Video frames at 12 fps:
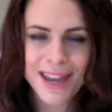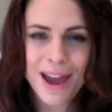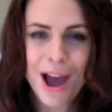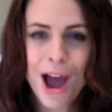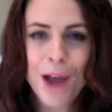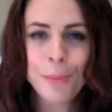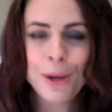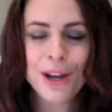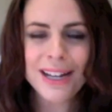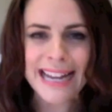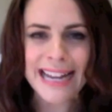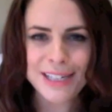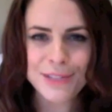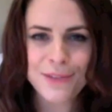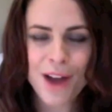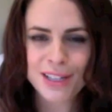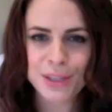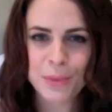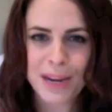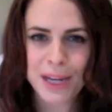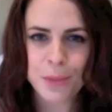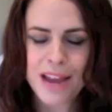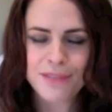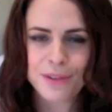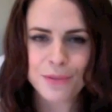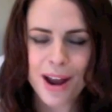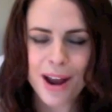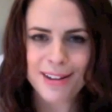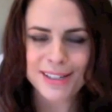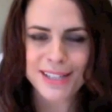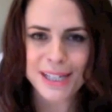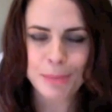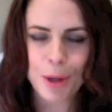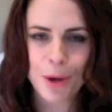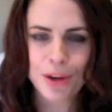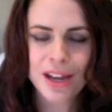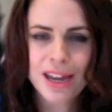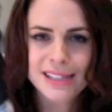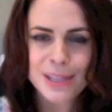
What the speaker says: I'll put a link to find the Wicked Waver right under this blog.